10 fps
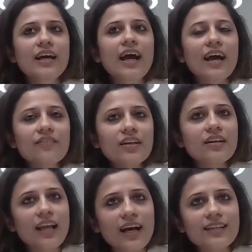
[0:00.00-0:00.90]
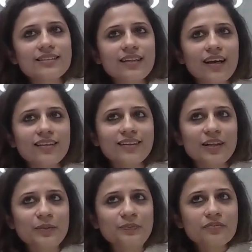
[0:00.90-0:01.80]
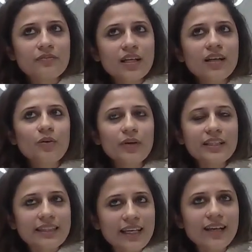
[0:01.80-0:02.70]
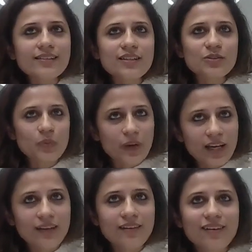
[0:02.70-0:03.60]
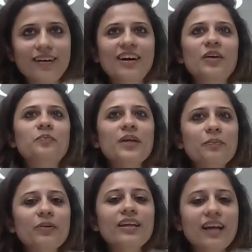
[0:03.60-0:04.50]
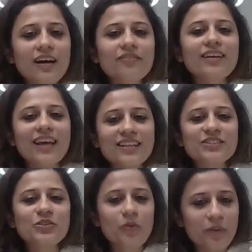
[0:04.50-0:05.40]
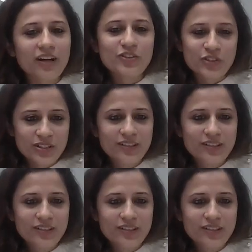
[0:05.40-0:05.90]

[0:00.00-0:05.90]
And we realized that with Lays as well, people love Lays so much